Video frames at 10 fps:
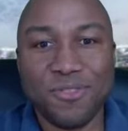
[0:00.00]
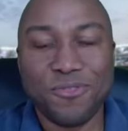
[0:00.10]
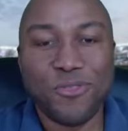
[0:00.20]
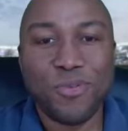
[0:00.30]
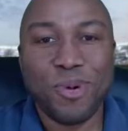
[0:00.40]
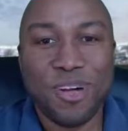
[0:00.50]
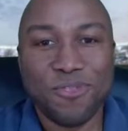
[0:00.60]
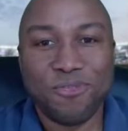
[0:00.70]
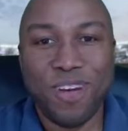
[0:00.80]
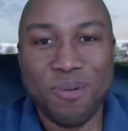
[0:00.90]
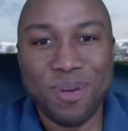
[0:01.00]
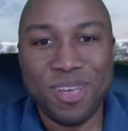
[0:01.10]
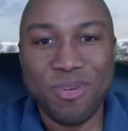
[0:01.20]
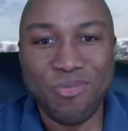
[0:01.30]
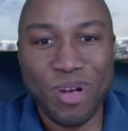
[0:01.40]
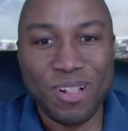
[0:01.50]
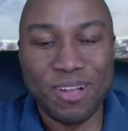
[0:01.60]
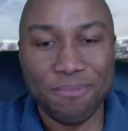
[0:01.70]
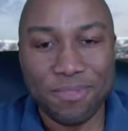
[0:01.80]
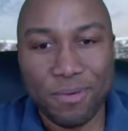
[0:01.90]
football family.
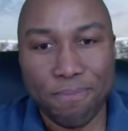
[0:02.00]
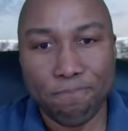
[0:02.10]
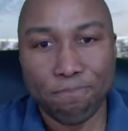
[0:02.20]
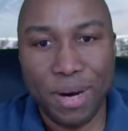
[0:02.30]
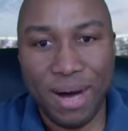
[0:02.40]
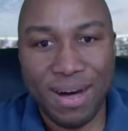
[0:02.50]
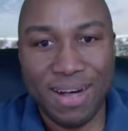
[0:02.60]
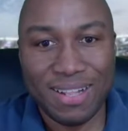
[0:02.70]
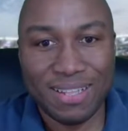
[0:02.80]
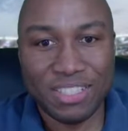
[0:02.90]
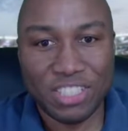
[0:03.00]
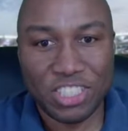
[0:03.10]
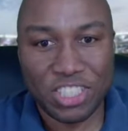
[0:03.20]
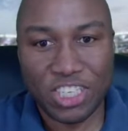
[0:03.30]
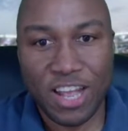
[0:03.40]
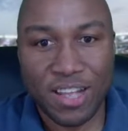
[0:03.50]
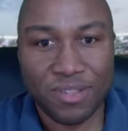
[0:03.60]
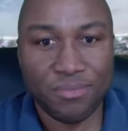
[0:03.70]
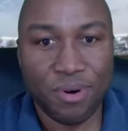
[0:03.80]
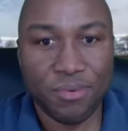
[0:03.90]
Welcome to Ball Chat,
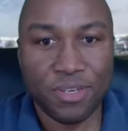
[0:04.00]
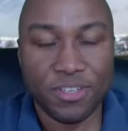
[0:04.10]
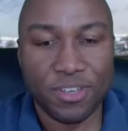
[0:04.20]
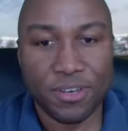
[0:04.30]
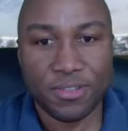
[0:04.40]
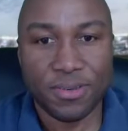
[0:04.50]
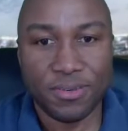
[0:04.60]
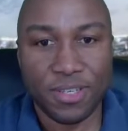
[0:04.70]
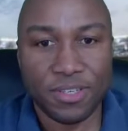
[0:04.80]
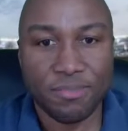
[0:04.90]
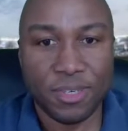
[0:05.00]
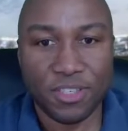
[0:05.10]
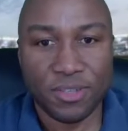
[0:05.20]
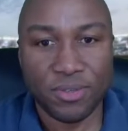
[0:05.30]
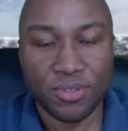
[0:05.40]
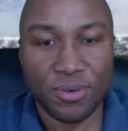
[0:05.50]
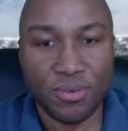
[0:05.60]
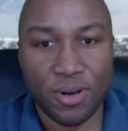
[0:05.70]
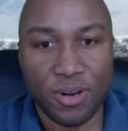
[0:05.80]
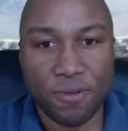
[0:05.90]
where we discuss the week's major news in the
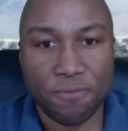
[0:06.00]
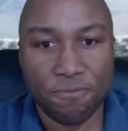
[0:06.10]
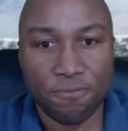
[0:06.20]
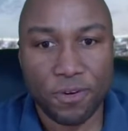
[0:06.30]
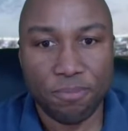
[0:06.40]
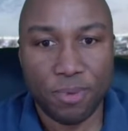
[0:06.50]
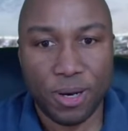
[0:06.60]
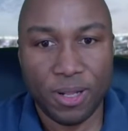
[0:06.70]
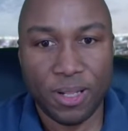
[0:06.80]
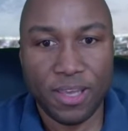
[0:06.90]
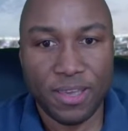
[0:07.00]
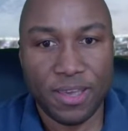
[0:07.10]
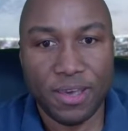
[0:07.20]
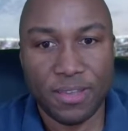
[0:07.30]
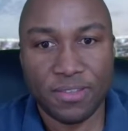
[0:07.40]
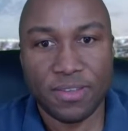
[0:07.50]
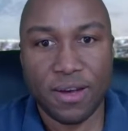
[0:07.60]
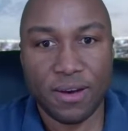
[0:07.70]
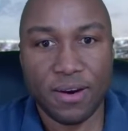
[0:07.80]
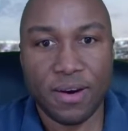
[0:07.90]
world of football, aka
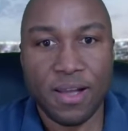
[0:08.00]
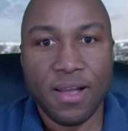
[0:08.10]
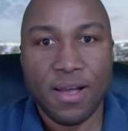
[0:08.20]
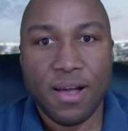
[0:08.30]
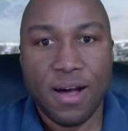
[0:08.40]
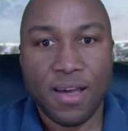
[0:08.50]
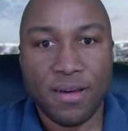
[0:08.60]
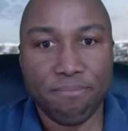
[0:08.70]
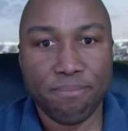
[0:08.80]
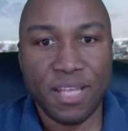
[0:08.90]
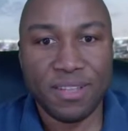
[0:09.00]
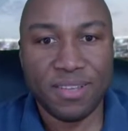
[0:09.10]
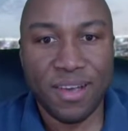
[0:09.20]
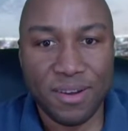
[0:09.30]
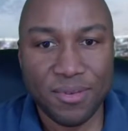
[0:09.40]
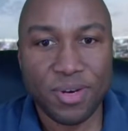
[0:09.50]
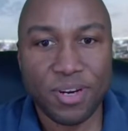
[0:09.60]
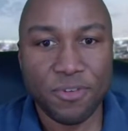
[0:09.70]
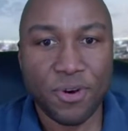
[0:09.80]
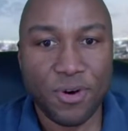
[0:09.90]
soccer. I am Benton, one
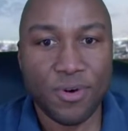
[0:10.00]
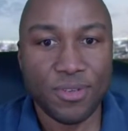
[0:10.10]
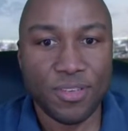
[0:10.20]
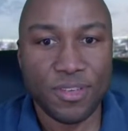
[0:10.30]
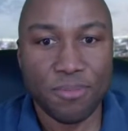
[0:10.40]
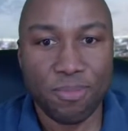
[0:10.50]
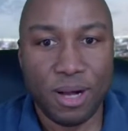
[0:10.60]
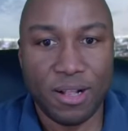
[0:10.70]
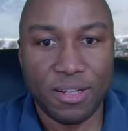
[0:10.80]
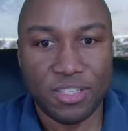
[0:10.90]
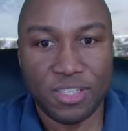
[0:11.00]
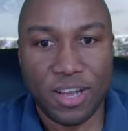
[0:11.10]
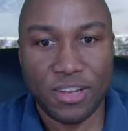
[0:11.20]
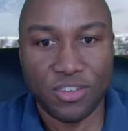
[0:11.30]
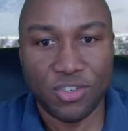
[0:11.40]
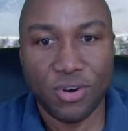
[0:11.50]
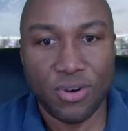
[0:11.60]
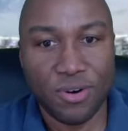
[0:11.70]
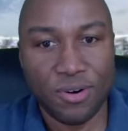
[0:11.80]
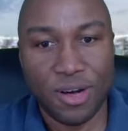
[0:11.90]
of your hosts of the Ball Chat
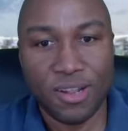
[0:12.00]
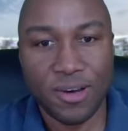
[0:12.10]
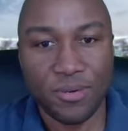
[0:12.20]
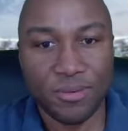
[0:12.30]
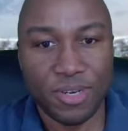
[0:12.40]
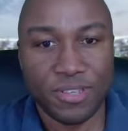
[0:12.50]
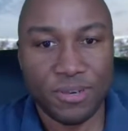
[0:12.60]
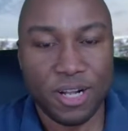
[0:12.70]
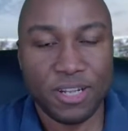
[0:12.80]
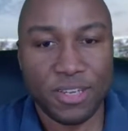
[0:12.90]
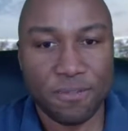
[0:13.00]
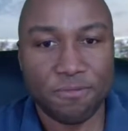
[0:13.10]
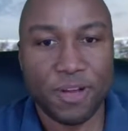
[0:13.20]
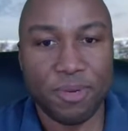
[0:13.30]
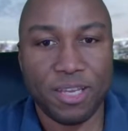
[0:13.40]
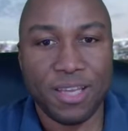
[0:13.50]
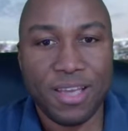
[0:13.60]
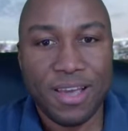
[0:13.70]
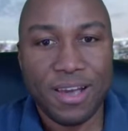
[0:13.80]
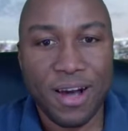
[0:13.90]
show, along with the rest of the Ball Chat family.
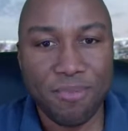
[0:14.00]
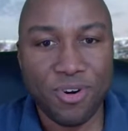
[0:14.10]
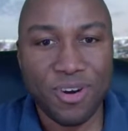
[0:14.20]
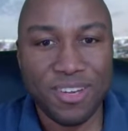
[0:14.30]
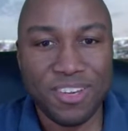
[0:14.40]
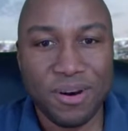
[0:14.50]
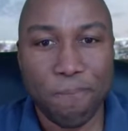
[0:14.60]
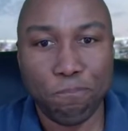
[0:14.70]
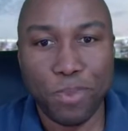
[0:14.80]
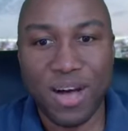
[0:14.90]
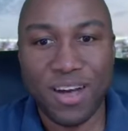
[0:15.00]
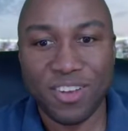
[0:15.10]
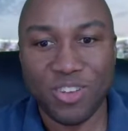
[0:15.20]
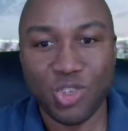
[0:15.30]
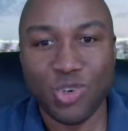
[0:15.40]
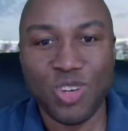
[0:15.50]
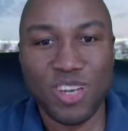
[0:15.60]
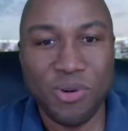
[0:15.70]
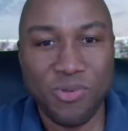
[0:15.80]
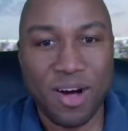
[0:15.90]
Come on, you're back,
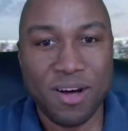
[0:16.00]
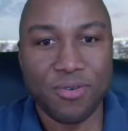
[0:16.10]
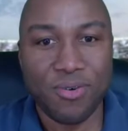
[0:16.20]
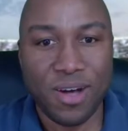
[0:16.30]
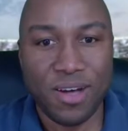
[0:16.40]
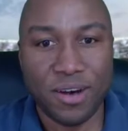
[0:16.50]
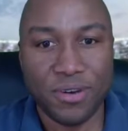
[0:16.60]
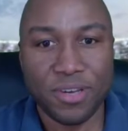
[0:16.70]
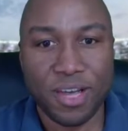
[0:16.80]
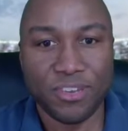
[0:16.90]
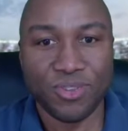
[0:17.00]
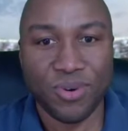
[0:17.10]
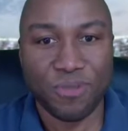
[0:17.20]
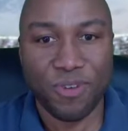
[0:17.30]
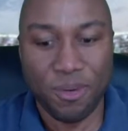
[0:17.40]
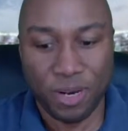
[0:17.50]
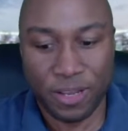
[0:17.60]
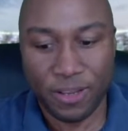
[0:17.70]
Junior Wagwan. How you guys doing, family?